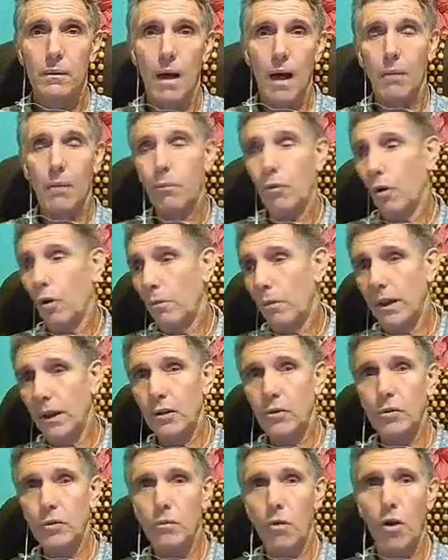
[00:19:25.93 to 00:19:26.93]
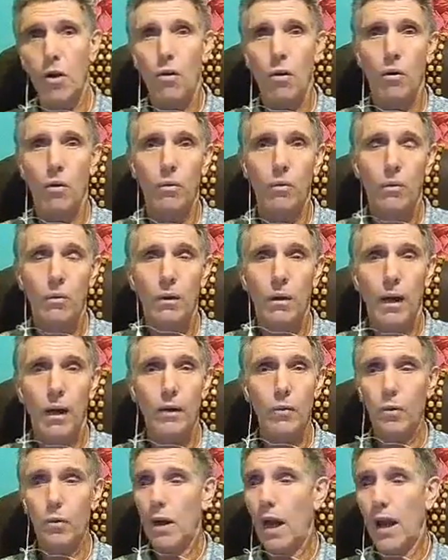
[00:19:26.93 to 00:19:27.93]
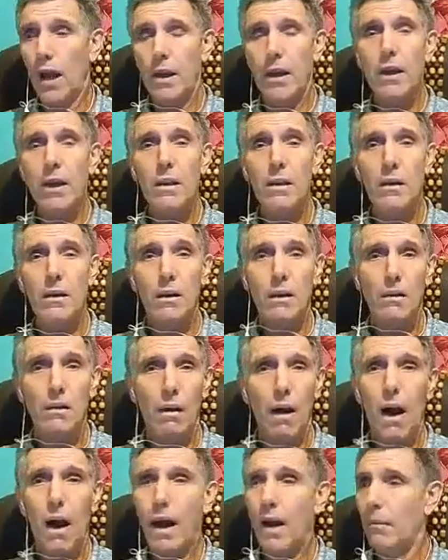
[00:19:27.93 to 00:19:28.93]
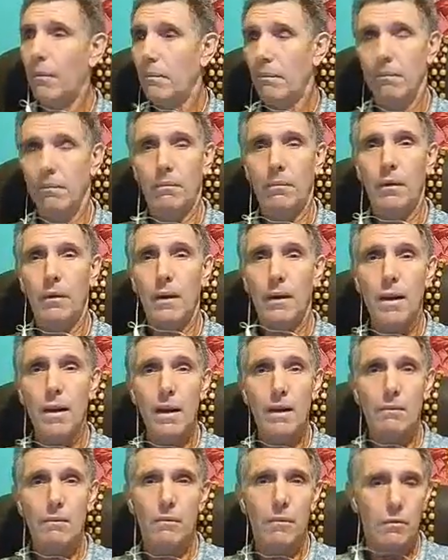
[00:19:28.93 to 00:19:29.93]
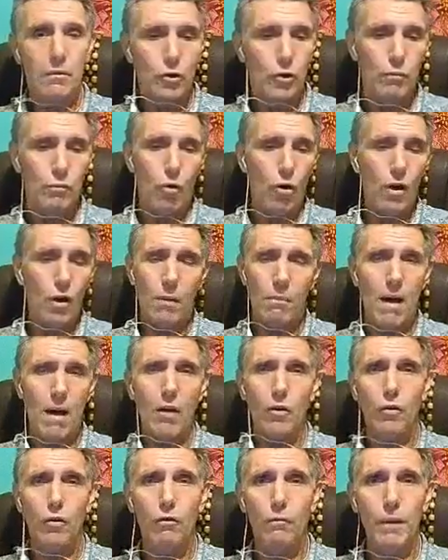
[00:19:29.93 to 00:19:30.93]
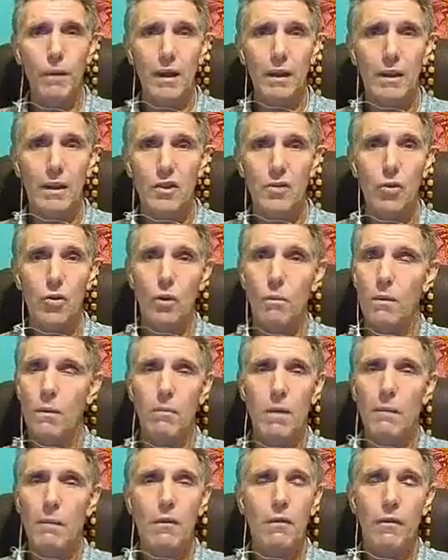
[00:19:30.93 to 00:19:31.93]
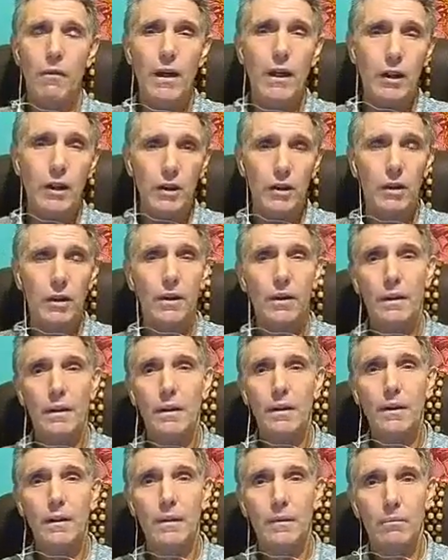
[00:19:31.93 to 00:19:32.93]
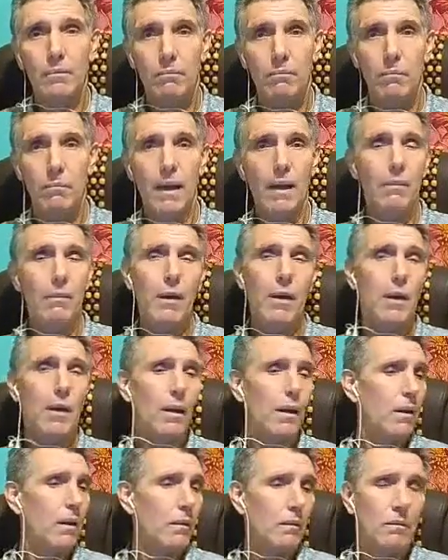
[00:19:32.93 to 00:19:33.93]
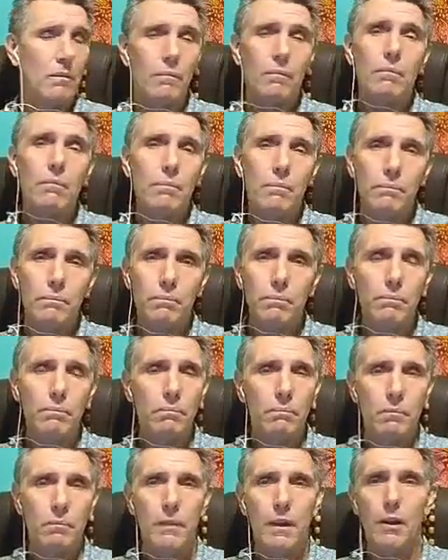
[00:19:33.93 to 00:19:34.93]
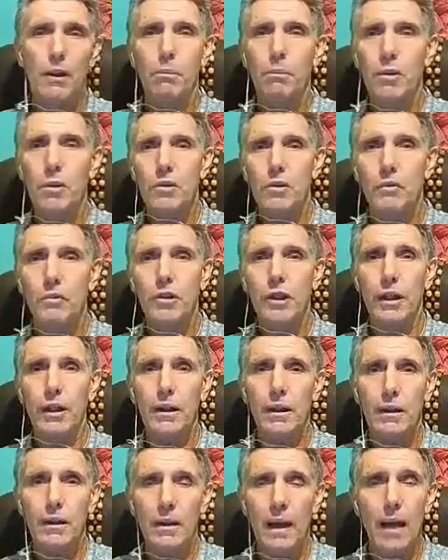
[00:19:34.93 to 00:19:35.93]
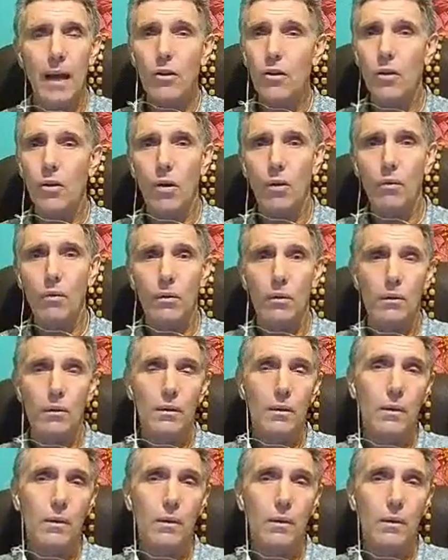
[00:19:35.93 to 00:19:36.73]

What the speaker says: I'll probably eat tomorrow. And when I eat, I have, again, small amount of meat. Is going to be maybe fish, maybe a little piece of chicken, I don't know,